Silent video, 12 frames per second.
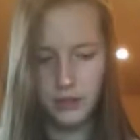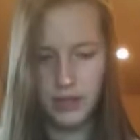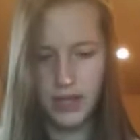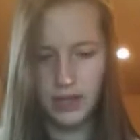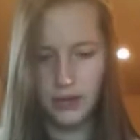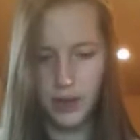
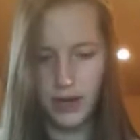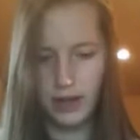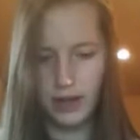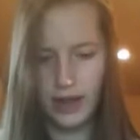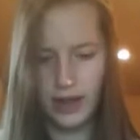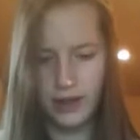Nia read
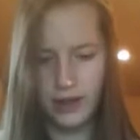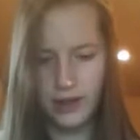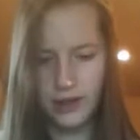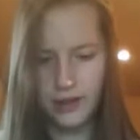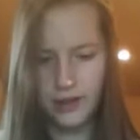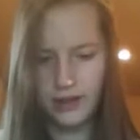aloud.
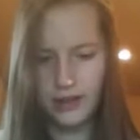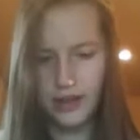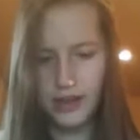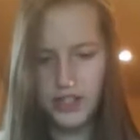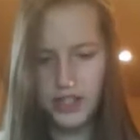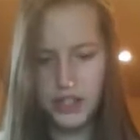
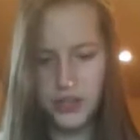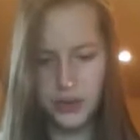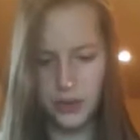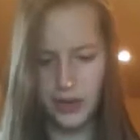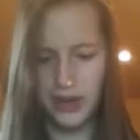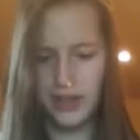Then she
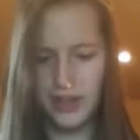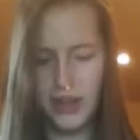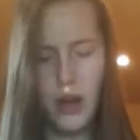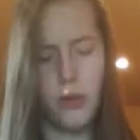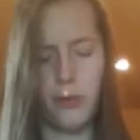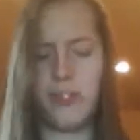snorted.
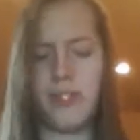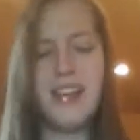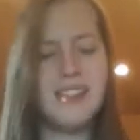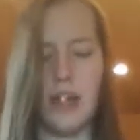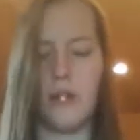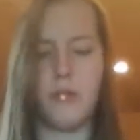"Oh,
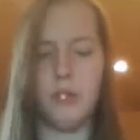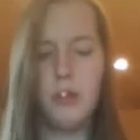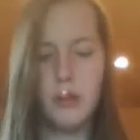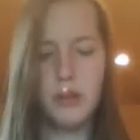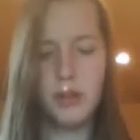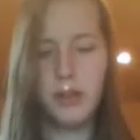that's
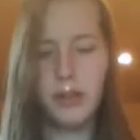helpful."